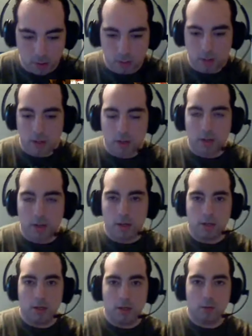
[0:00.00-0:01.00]
And
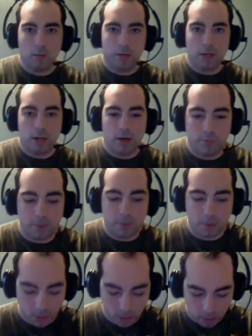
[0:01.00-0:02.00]
here we have
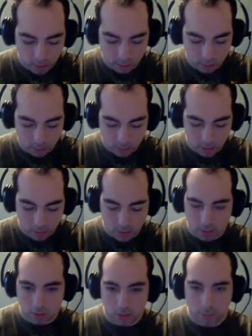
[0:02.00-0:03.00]
an indie
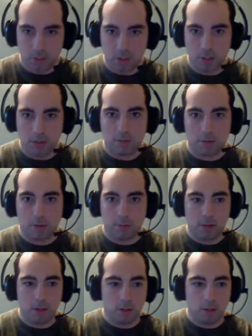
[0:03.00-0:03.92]
RPG from the